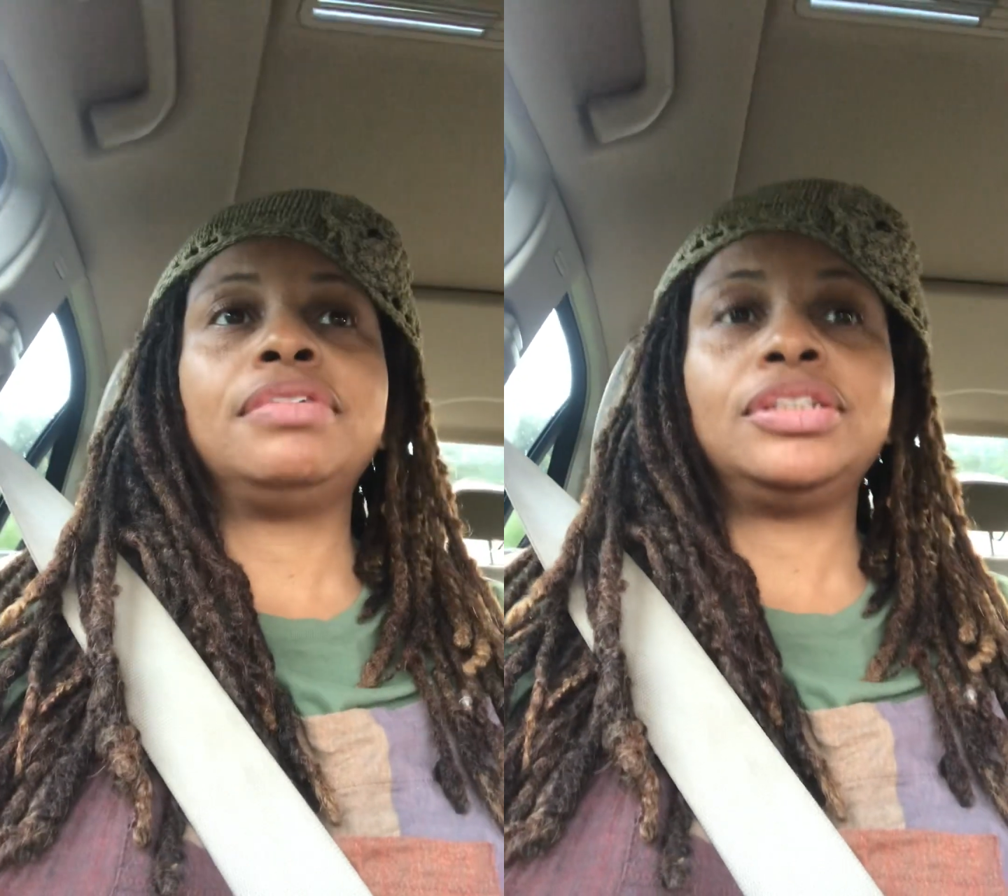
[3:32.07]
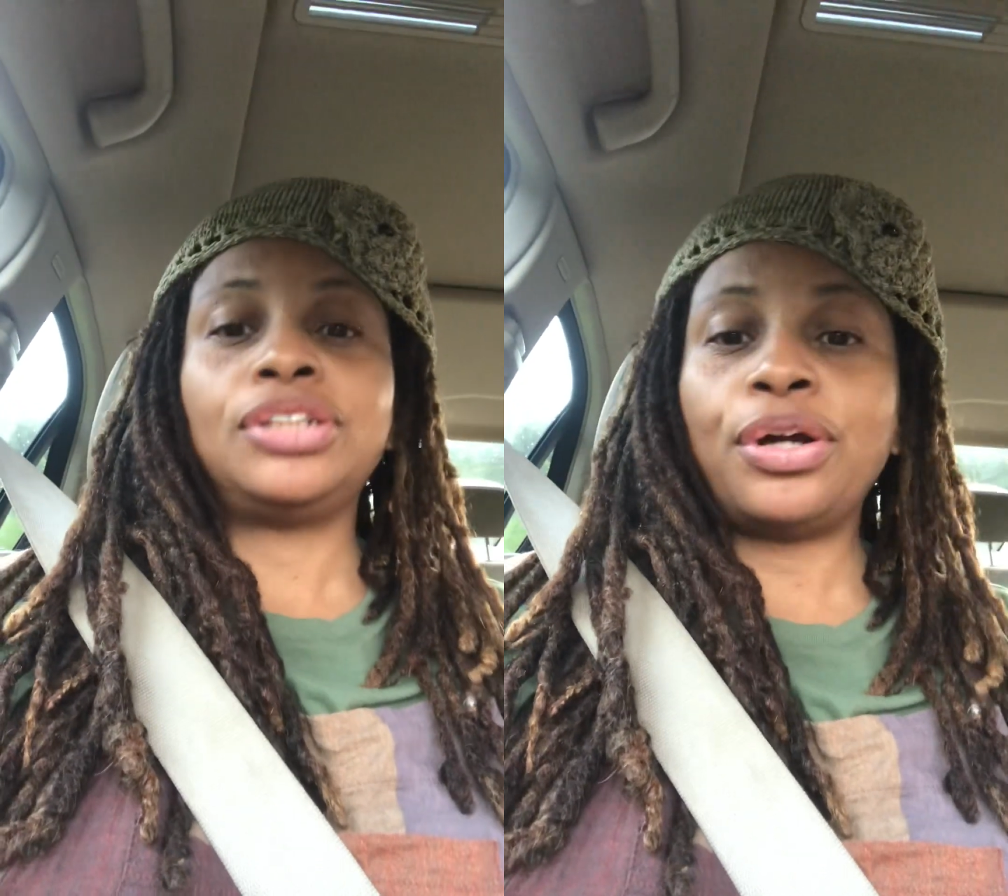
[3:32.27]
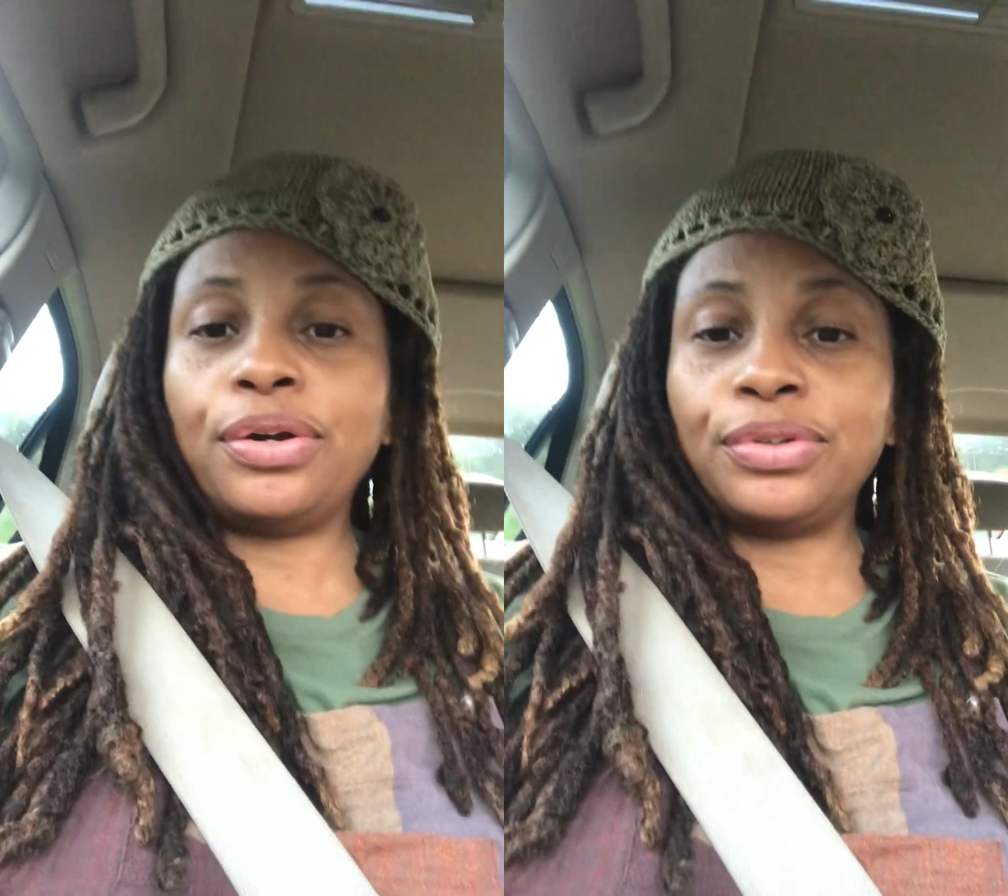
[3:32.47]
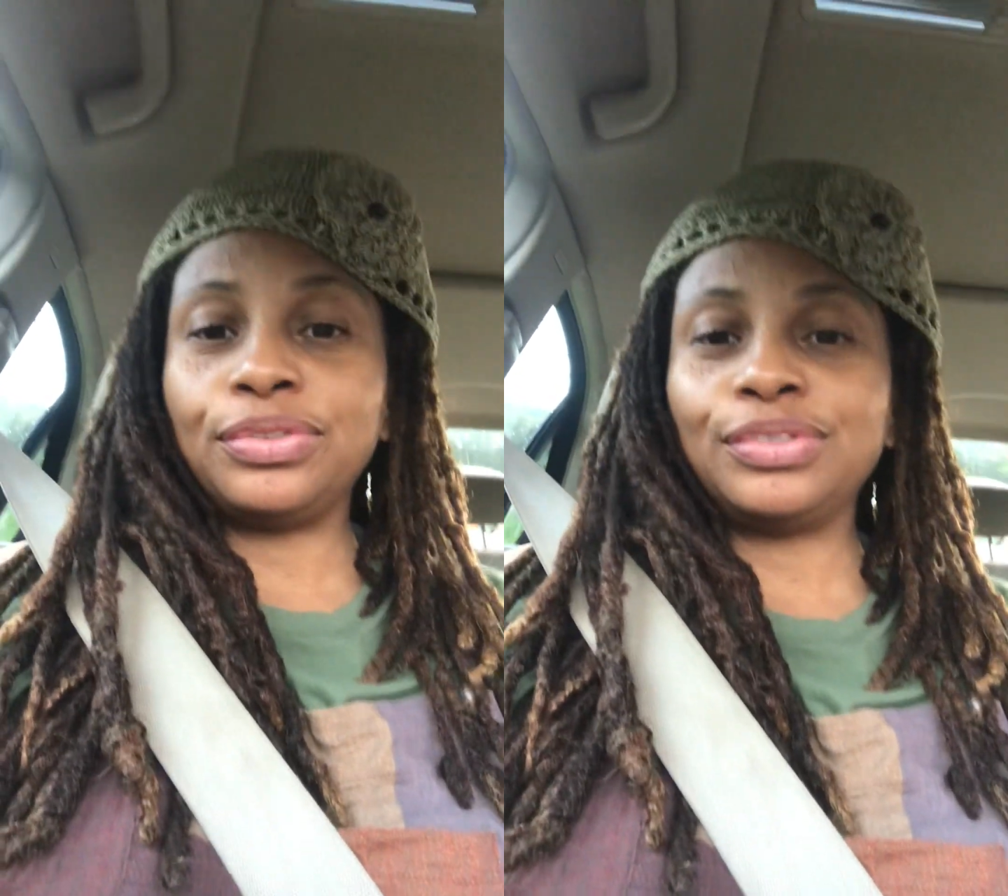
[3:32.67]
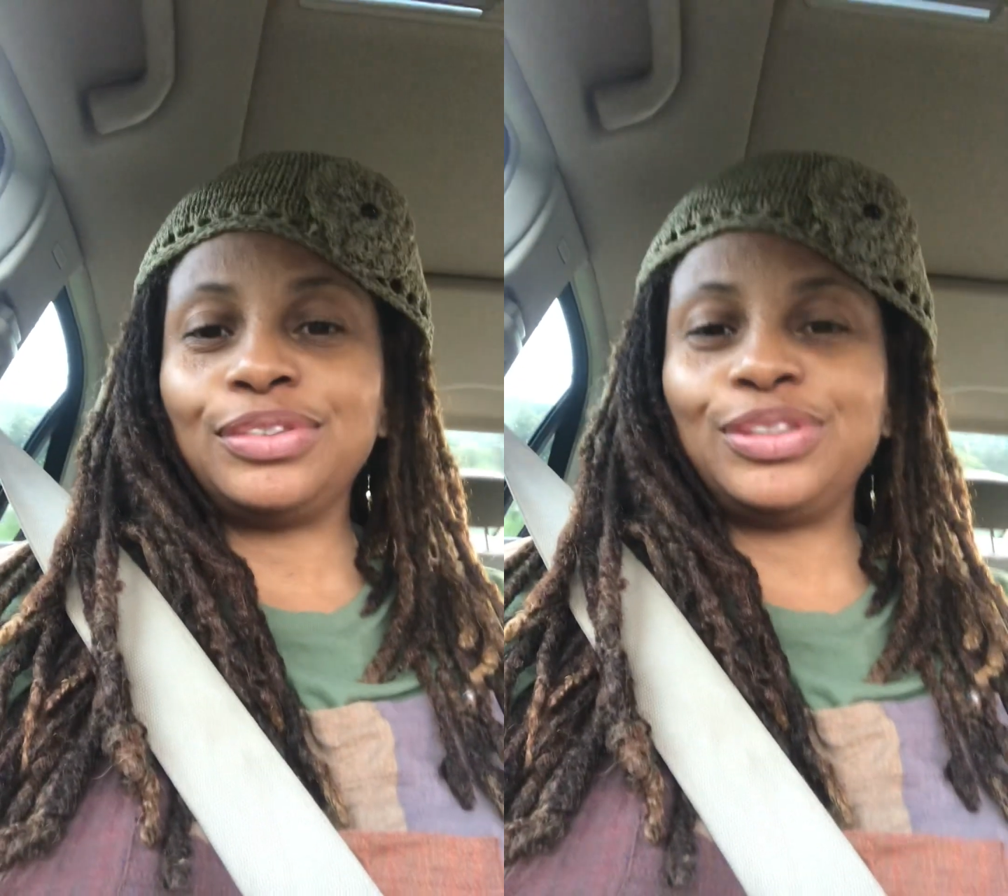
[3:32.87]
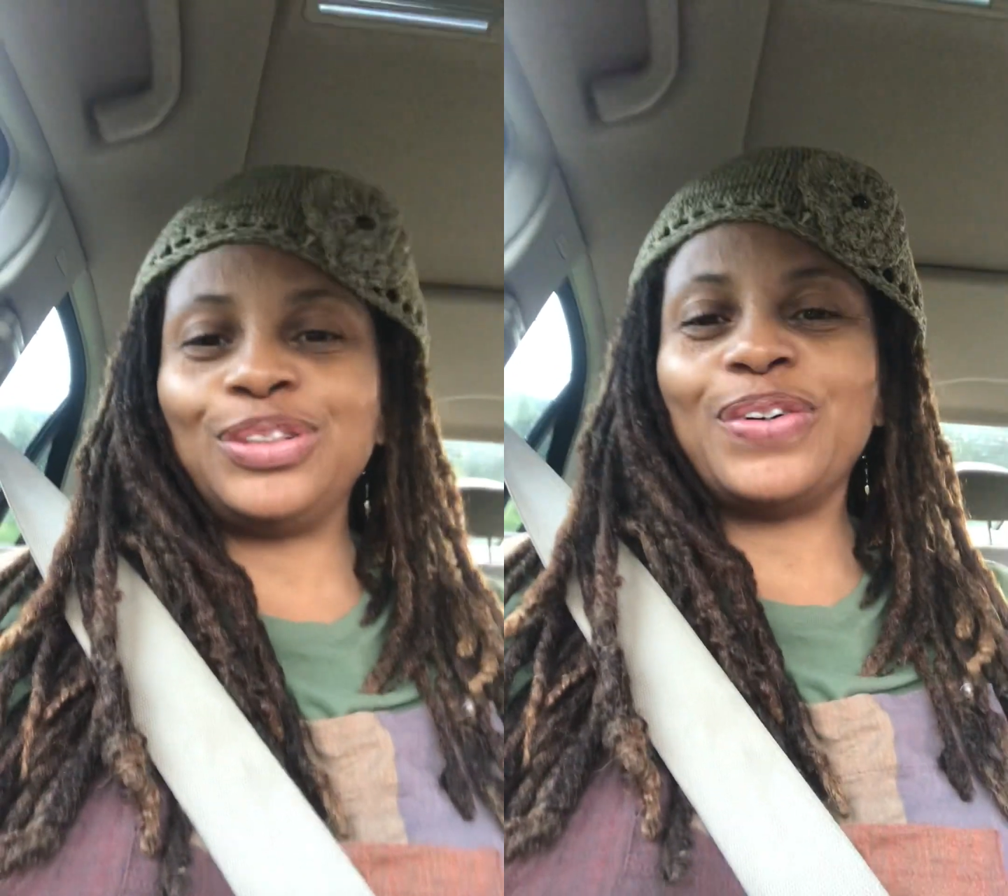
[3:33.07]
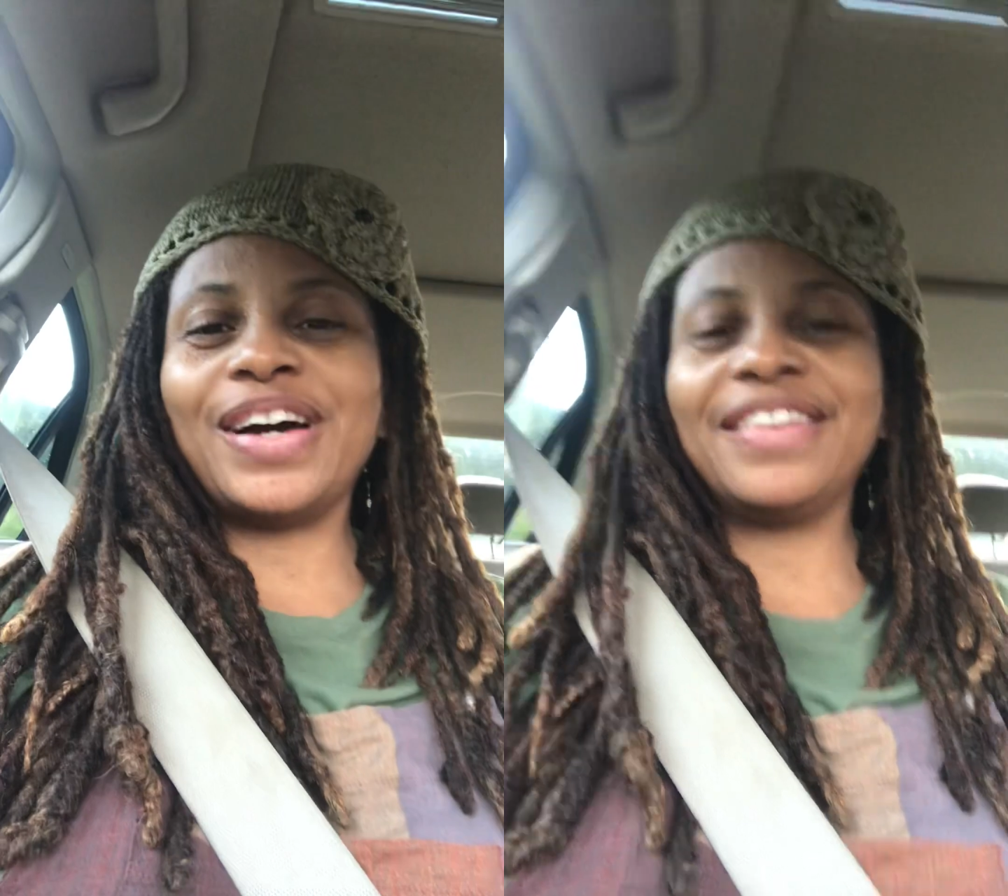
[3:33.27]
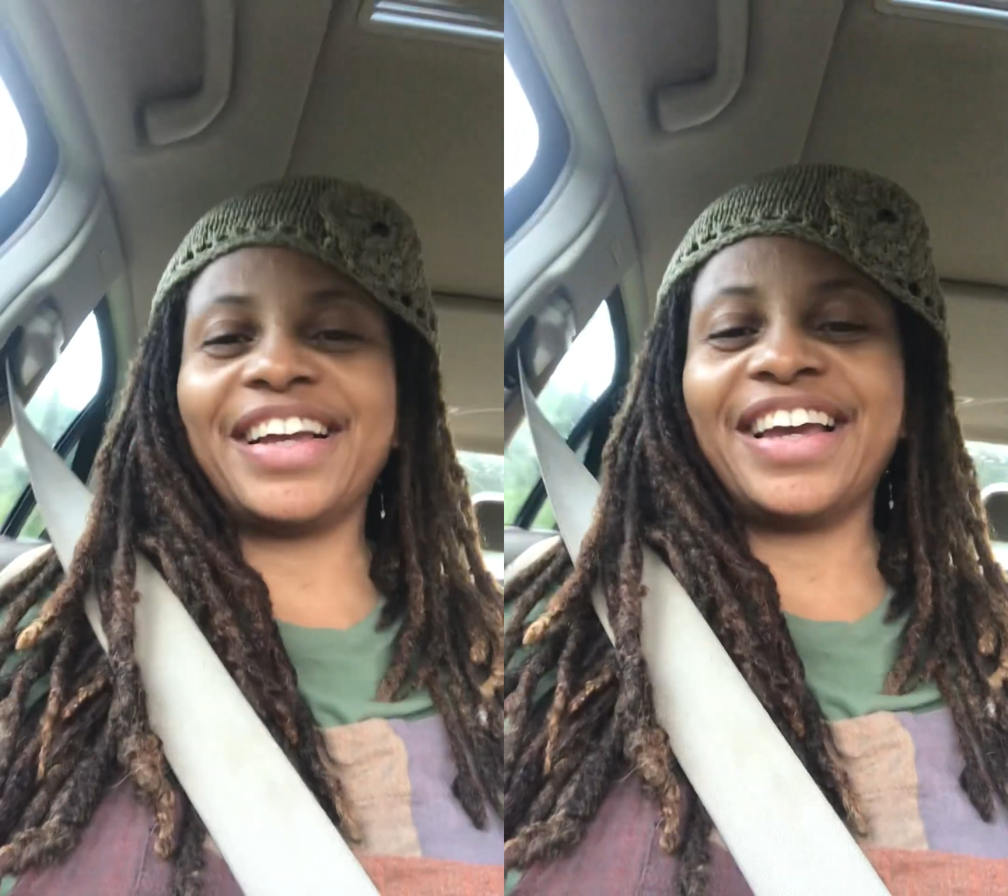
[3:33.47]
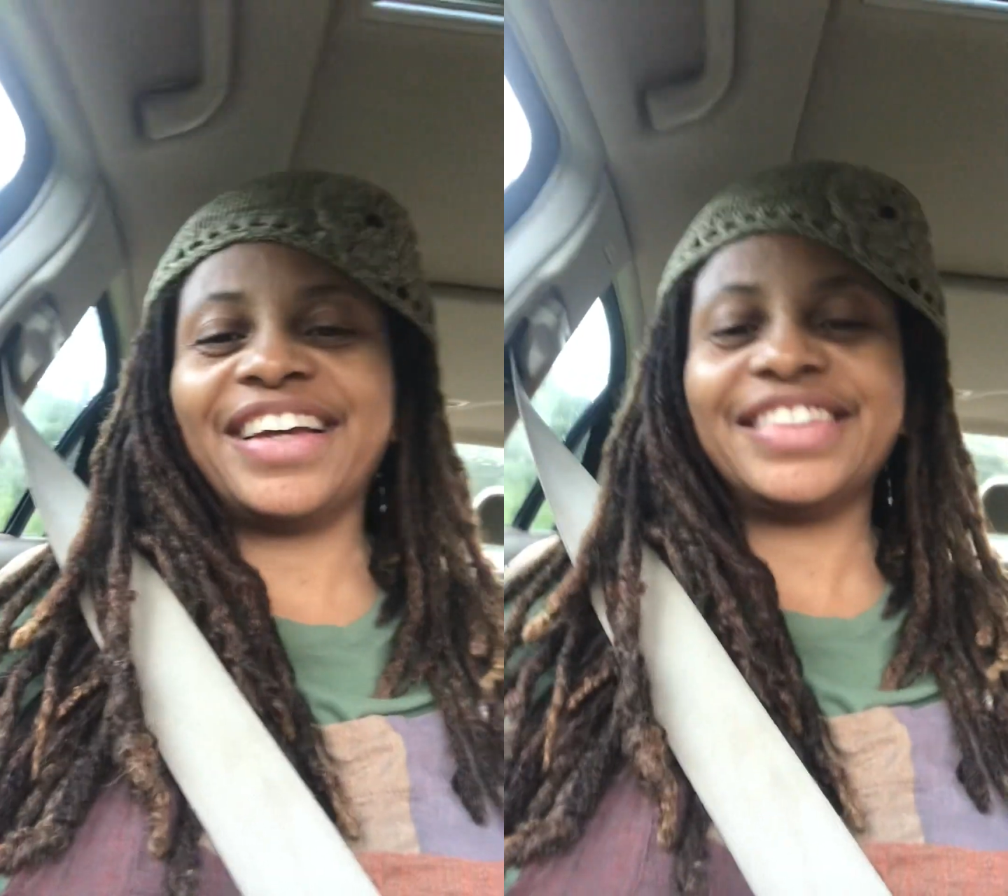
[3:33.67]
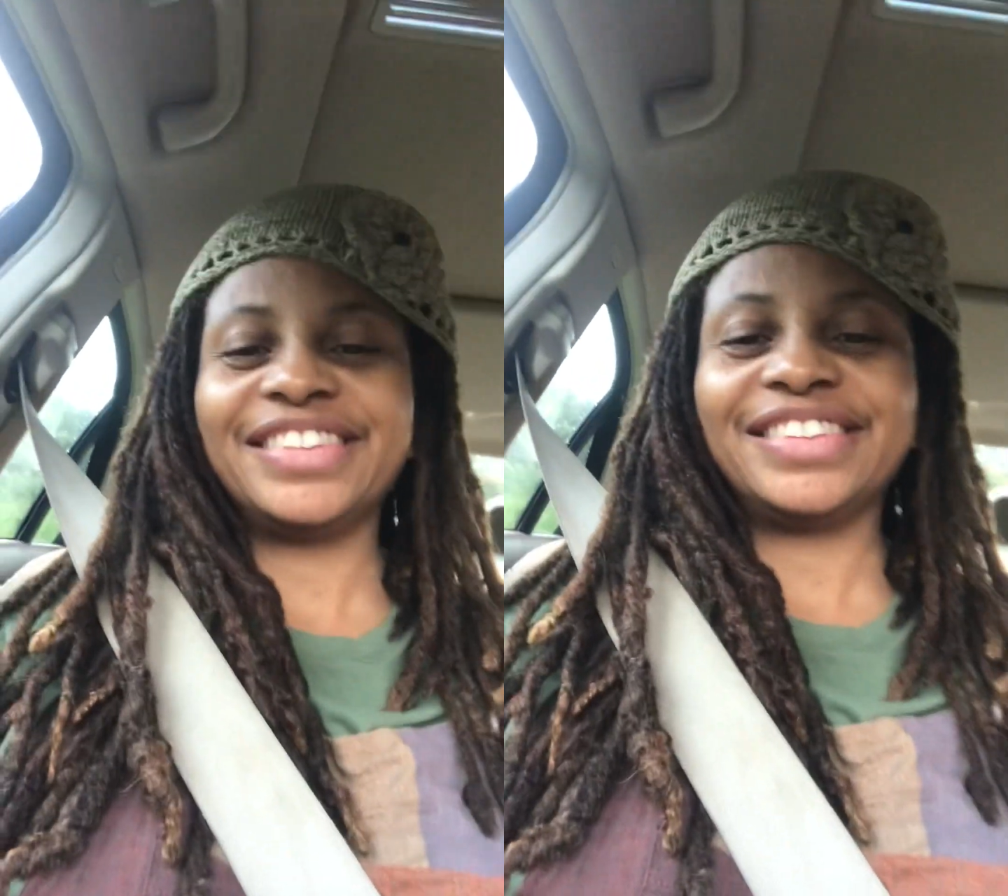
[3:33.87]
returned to our land.